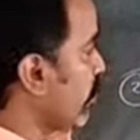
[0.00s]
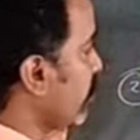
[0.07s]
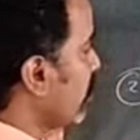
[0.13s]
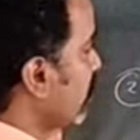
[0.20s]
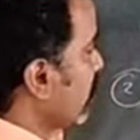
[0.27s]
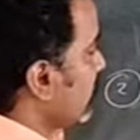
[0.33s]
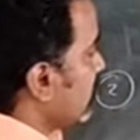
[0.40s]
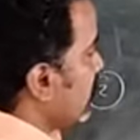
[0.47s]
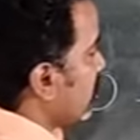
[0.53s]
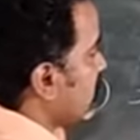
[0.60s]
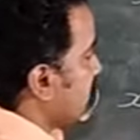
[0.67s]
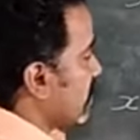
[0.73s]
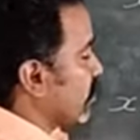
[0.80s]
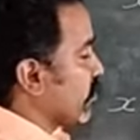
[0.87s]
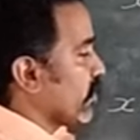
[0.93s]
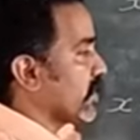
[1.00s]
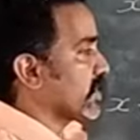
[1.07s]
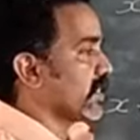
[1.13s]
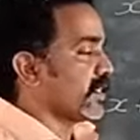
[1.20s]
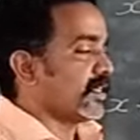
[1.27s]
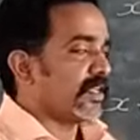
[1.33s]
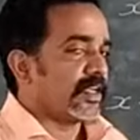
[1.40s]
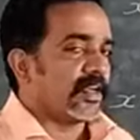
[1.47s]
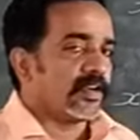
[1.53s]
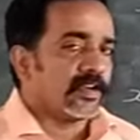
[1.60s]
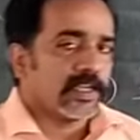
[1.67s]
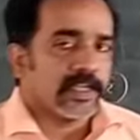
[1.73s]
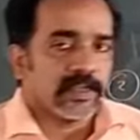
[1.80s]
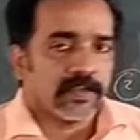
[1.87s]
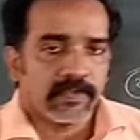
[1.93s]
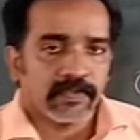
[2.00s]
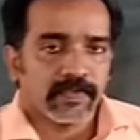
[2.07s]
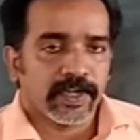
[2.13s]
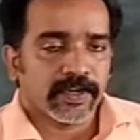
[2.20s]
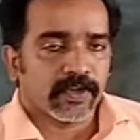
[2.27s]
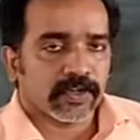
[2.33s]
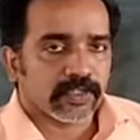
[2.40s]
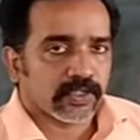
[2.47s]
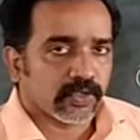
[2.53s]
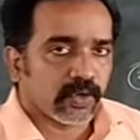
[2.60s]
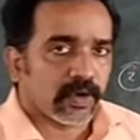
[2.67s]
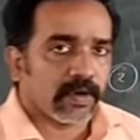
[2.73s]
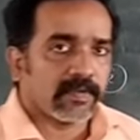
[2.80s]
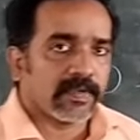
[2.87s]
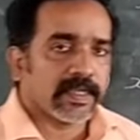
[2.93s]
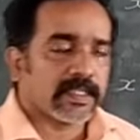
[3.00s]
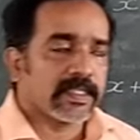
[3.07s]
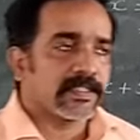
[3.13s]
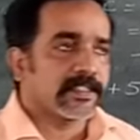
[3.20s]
In this equation, if when you are solving this